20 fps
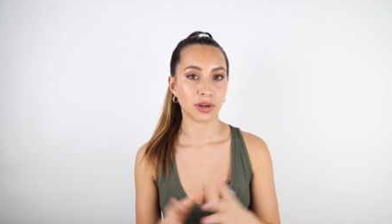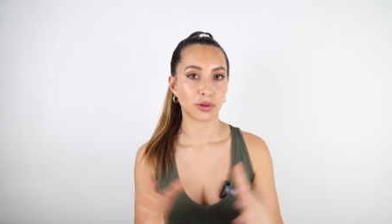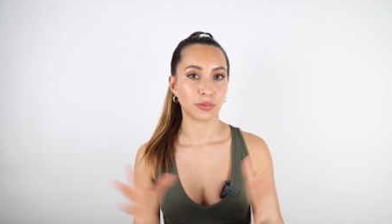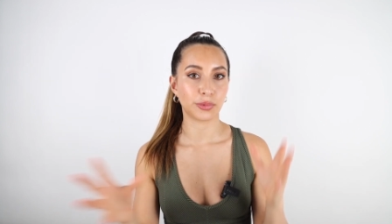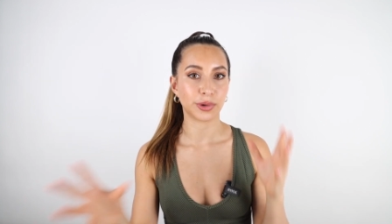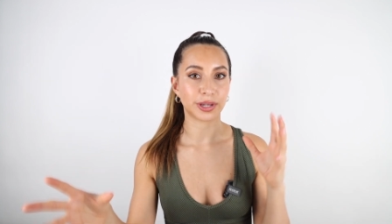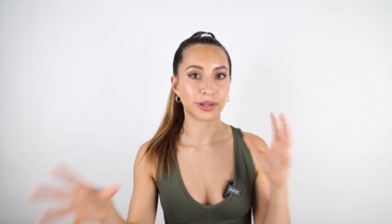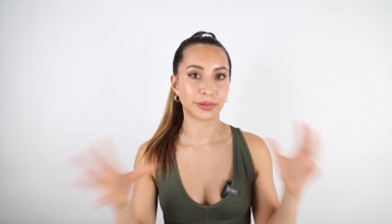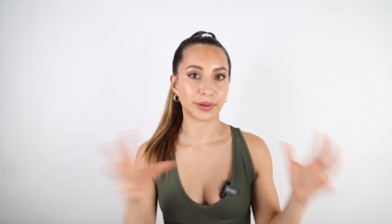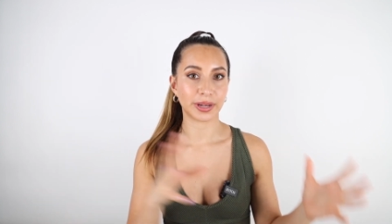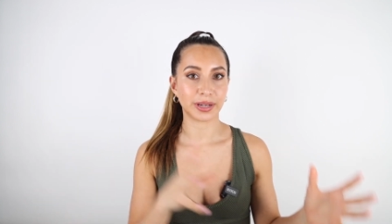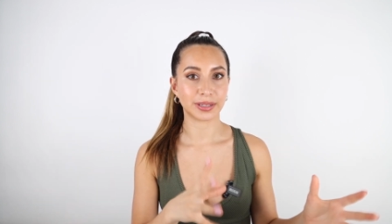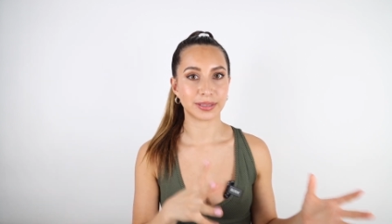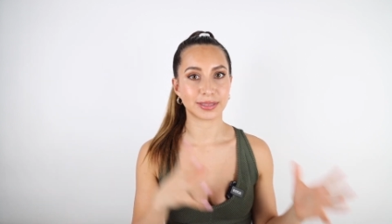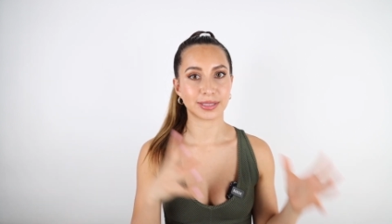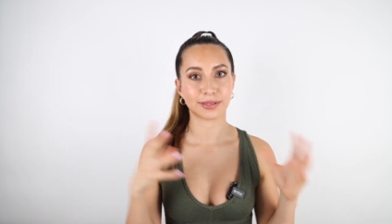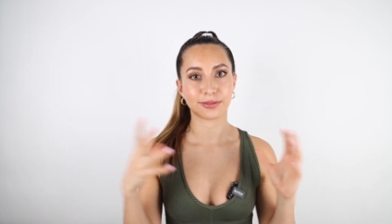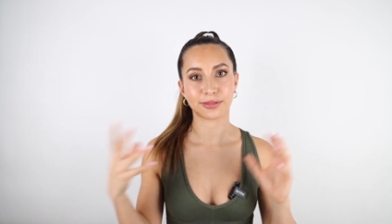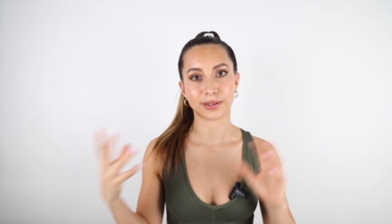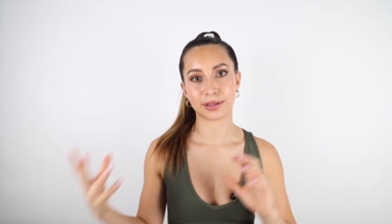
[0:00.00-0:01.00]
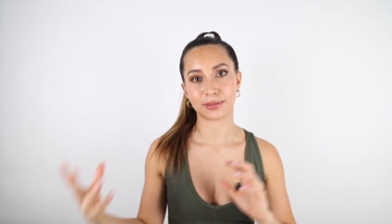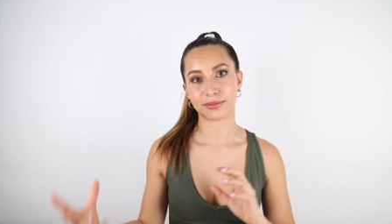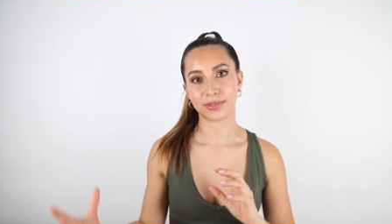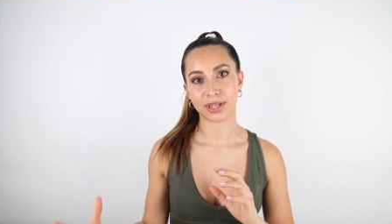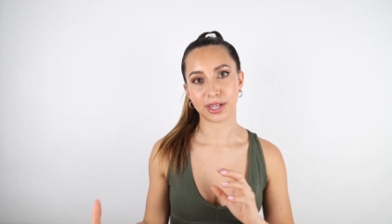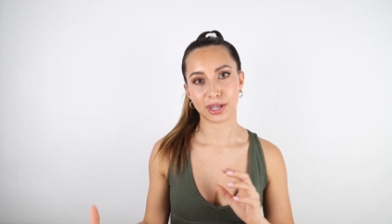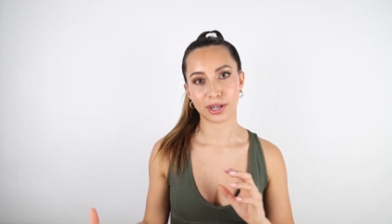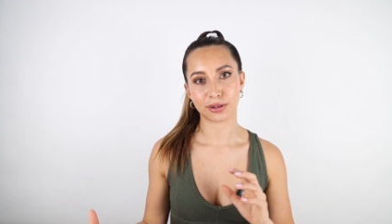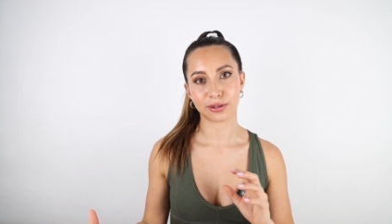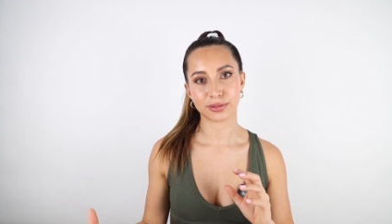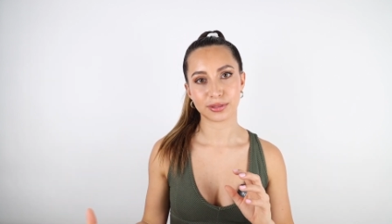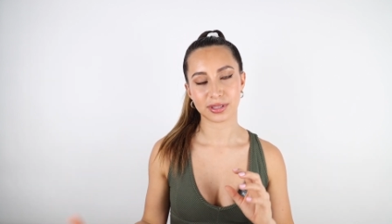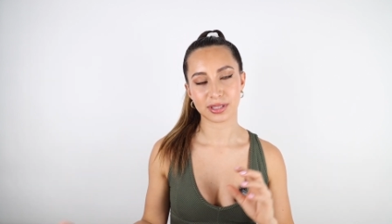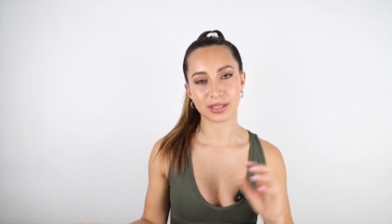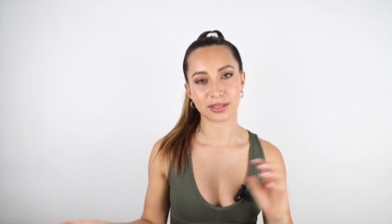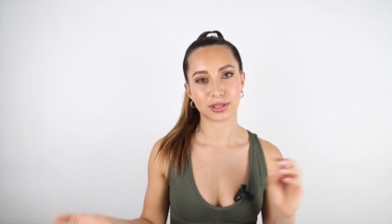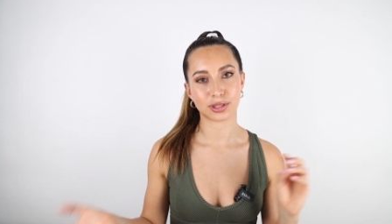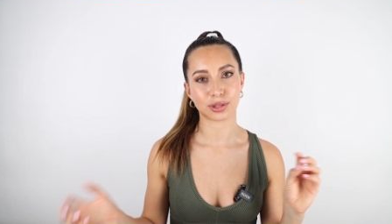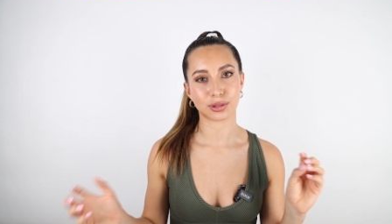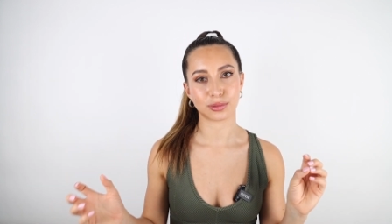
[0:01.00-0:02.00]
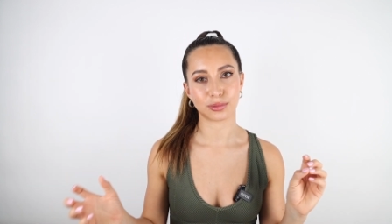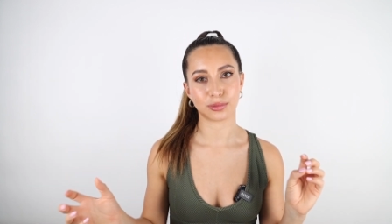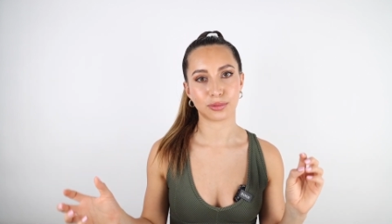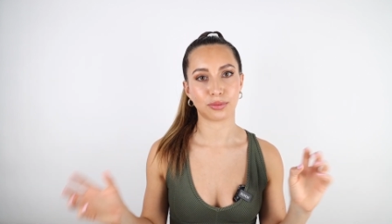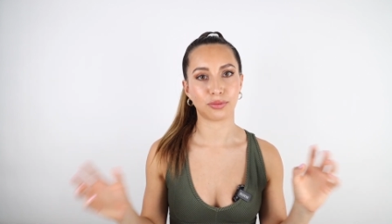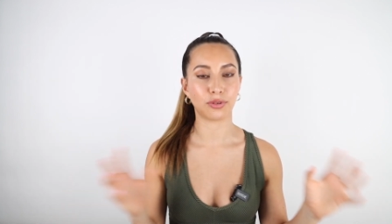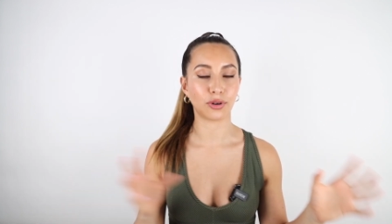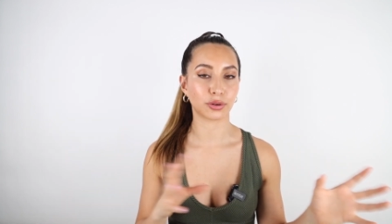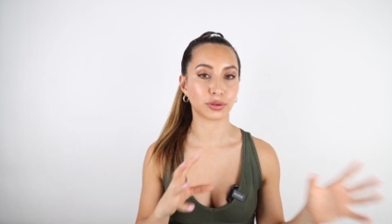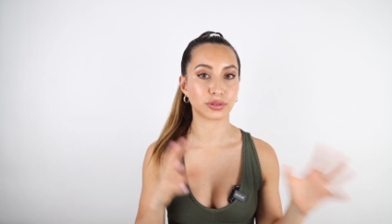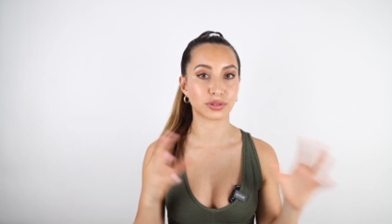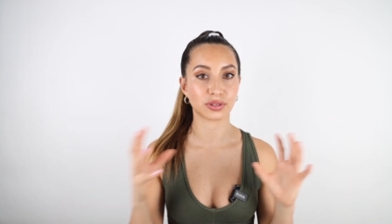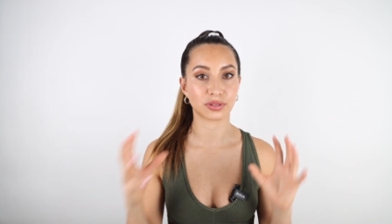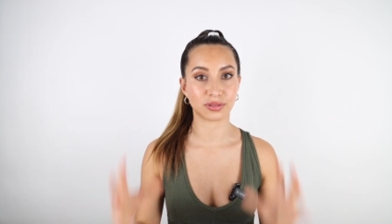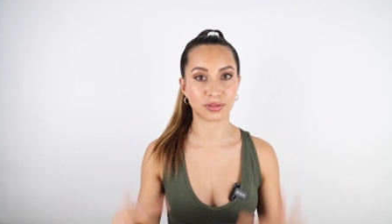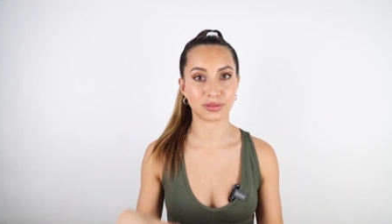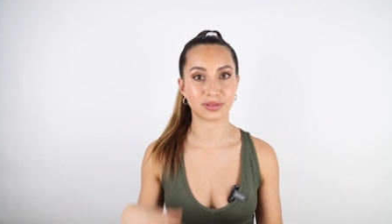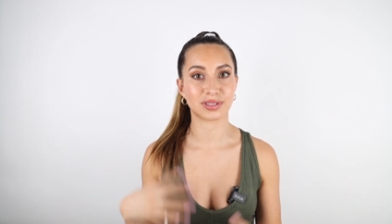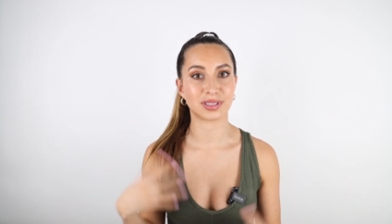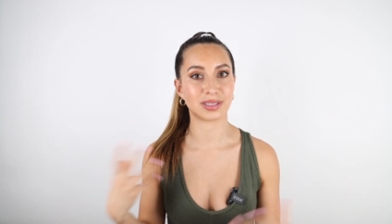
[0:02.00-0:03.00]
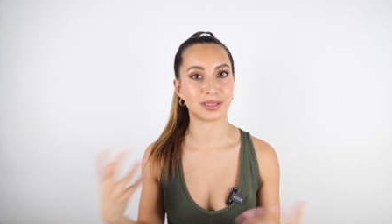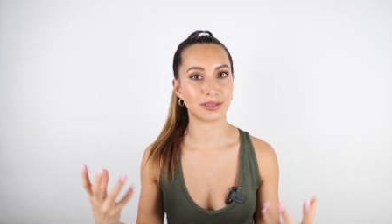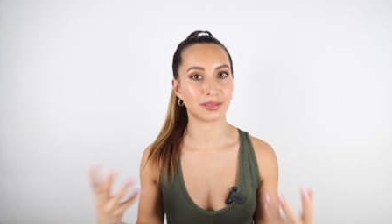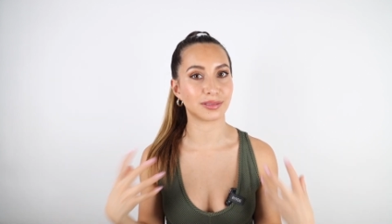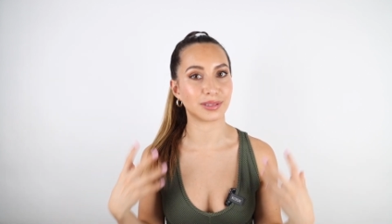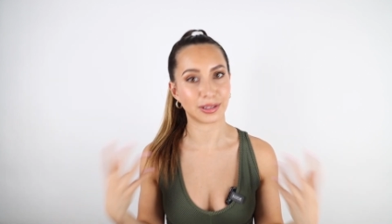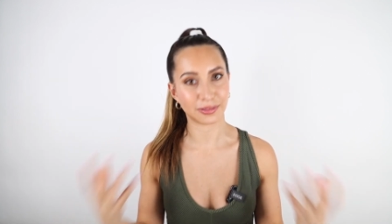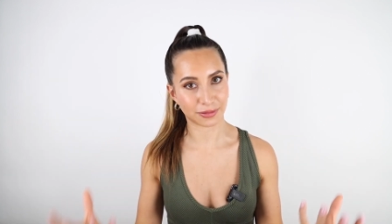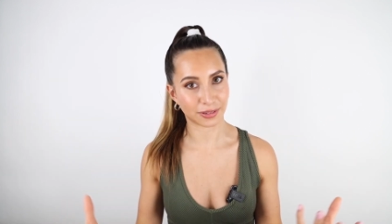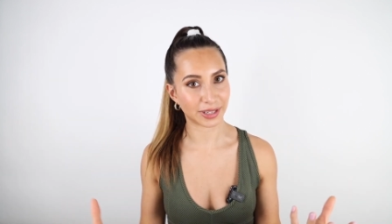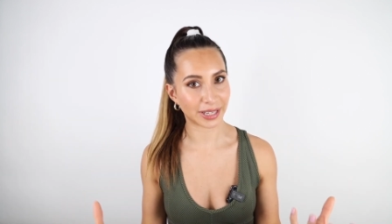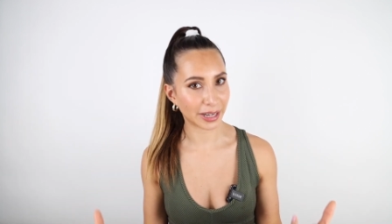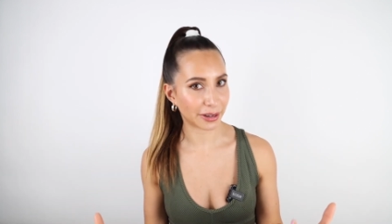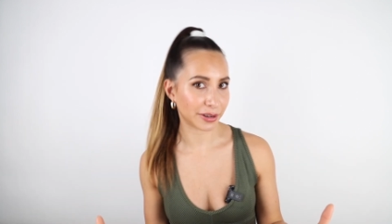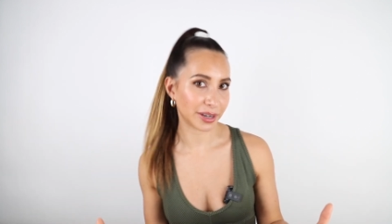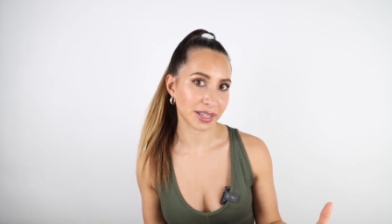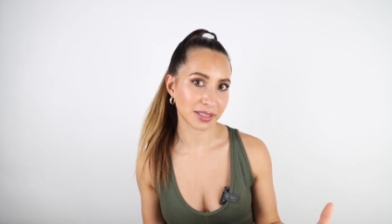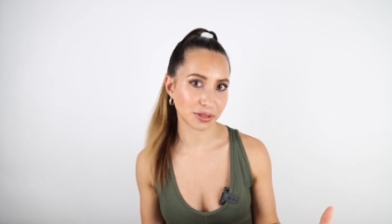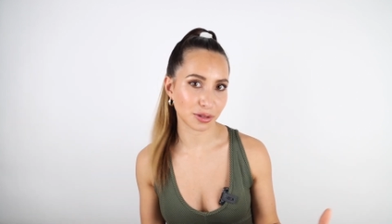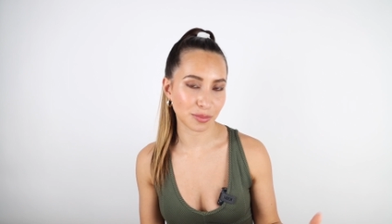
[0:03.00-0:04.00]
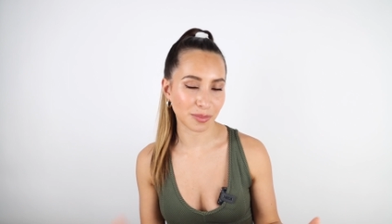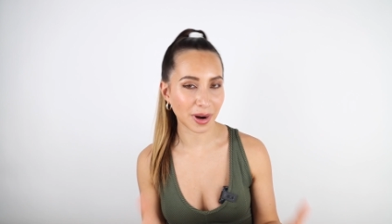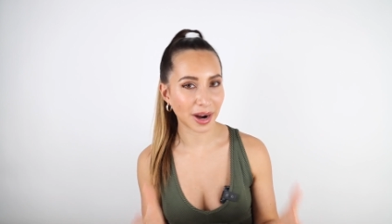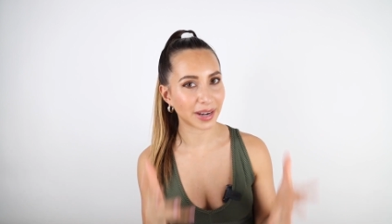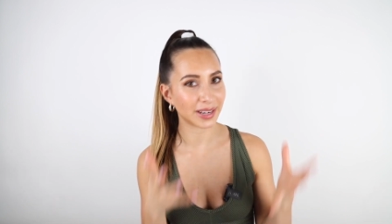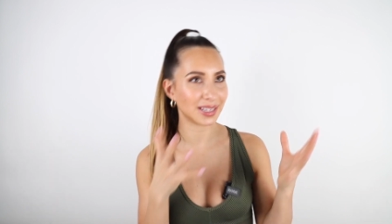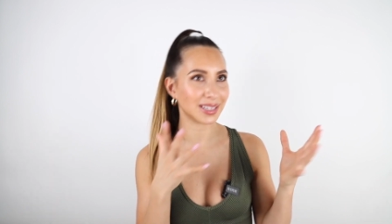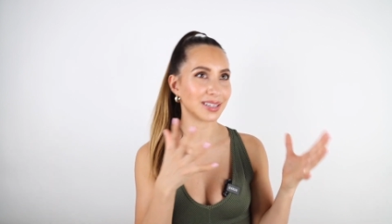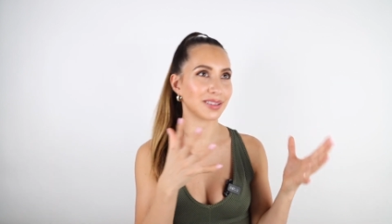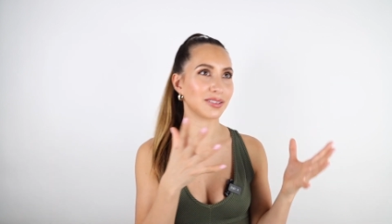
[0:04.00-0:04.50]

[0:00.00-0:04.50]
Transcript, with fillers: we created different videos to focus on the on different areas you might